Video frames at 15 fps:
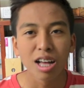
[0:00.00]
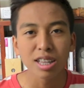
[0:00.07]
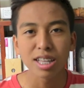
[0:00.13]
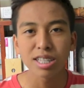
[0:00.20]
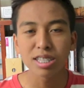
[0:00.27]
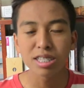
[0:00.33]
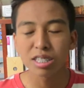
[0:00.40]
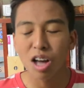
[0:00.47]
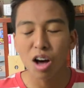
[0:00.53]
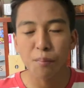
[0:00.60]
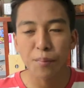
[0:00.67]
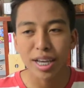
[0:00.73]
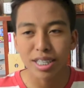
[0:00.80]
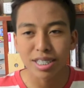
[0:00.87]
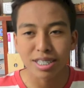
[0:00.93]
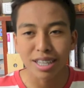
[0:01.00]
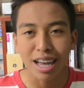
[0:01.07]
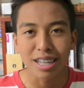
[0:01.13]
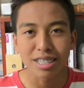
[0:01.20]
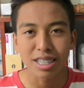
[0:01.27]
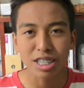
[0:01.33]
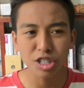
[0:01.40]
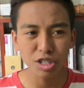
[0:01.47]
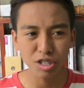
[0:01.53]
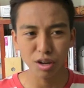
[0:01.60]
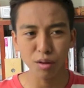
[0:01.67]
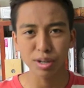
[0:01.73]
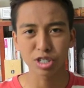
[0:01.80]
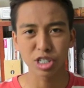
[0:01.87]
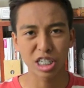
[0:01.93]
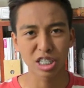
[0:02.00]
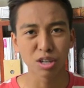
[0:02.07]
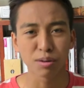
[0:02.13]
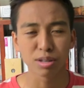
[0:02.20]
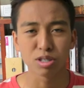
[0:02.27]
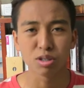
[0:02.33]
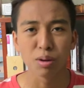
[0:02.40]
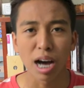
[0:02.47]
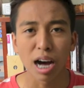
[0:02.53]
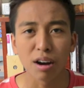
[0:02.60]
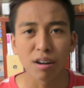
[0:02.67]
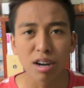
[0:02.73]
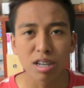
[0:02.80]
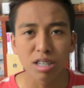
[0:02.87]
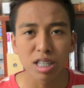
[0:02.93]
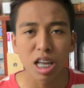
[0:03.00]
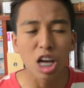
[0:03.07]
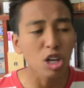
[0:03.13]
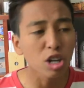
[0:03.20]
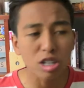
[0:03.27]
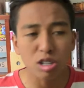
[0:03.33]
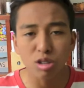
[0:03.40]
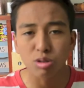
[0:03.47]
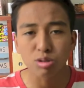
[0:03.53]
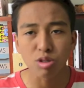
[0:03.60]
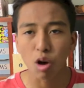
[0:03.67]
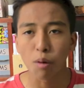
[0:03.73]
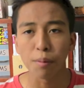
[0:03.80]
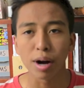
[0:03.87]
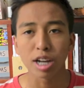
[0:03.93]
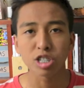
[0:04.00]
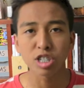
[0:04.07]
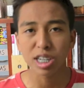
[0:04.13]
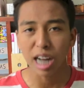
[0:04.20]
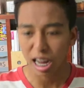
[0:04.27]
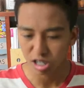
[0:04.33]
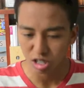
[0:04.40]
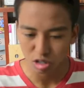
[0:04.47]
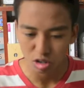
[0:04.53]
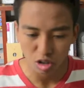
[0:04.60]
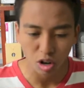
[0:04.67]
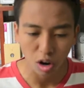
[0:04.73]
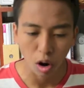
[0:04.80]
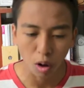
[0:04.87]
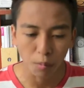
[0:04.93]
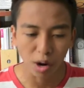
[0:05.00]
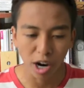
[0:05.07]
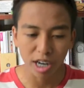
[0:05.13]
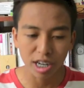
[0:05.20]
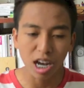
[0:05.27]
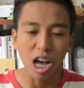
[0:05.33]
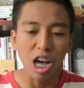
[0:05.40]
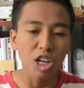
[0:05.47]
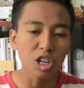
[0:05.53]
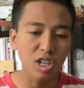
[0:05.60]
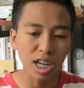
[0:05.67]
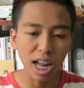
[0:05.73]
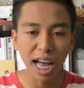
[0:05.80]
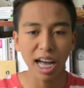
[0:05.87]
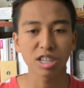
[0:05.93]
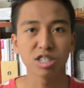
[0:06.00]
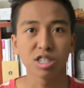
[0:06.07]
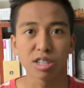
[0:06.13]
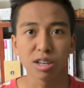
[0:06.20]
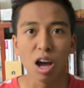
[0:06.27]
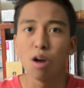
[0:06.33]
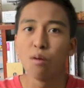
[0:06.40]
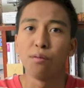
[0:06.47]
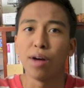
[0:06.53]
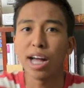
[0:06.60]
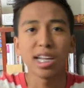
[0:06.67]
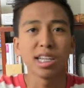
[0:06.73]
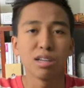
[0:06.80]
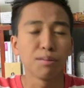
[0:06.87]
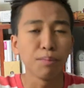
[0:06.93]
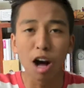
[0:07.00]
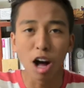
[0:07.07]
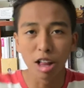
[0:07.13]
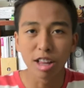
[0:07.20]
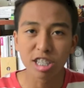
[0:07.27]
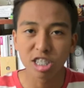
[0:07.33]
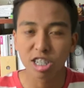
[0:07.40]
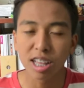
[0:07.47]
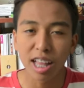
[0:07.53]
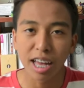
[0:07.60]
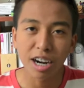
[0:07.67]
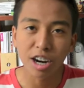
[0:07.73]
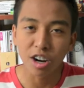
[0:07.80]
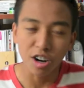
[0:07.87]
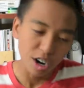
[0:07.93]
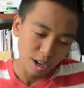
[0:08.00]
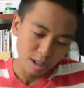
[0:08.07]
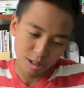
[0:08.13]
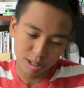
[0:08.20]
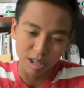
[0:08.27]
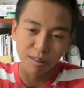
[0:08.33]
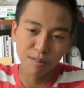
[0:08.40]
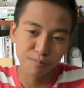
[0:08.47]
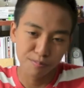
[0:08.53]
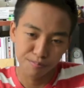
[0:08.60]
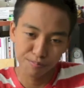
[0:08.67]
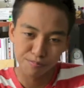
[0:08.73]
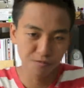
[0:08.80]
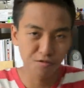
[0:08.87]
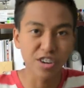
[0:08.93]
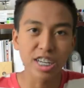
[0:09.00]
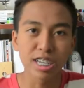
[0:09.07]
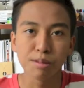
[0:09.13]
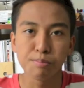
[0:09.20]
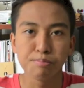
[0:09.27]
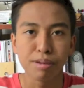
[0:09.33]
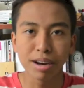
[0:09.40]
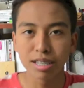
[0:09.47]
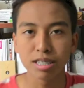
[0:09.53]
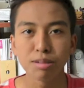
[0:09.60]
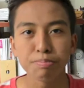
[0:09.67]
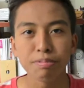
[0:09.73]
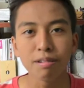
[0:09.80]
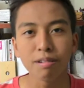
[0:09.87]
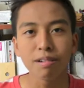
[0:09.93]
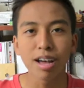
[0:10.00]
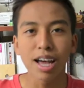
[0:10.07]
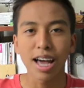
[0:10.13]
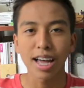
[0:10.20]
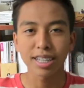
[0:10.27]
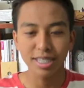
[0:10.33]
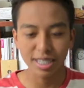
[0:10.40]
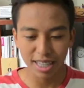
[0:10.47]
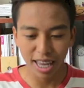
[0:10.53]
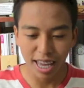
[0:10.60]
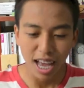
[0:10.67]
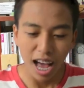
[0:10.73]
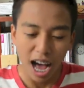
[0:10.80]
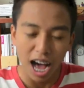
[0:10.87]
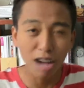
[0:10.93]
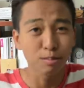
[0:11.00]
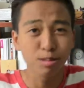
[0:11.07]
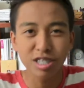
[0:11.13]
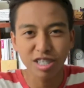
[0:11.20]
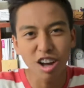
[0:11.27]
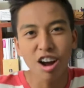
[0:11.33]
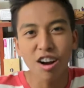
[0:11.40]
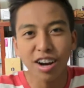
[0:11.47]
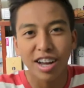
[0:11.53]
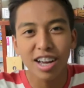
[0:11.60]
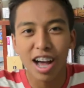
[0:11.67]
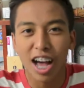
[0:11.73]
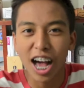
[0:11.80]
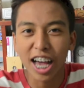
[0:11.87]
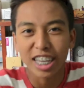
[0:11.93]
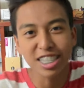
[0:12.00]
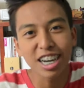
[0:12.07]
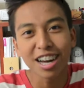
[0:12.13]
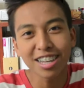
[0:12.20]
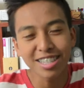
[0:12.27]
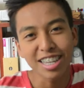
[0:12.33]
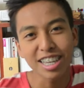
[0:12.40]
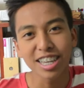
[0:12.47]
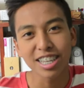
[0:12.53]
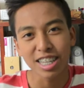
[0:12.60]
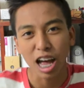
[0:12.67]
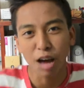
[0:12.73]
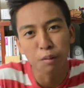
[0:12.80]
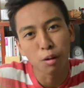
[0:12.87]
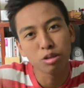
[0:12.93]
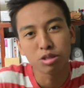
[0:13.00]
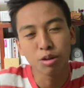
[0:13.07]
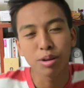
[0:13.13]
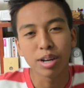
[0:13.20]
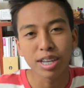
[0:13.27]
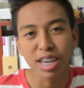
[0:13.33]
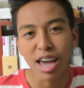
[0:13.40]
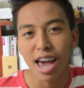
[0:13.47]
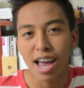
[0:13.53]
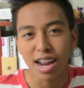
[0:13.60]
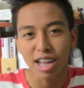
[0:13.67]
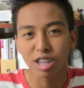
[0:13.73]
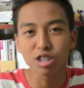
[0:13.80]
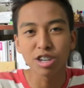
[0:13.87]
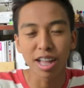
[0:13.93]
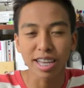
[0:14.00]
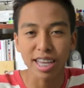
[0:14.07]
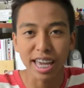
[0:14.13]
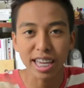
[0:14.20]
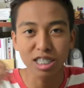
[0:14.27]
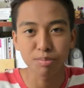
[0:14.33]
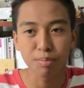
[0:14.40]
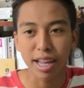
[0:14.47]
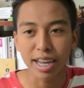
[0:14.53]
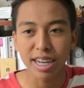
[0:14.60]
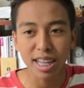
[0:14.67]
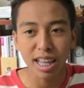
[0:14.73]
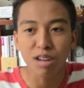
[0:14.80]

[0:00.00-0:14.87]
That does not make sense. Like, you know what you can do with 2 hours? You can do so much. You can actually do your homework. You can actually write an apology letter to the freaking principal and say, I'm sorry, I got this, I won't do it again, and you like explain it.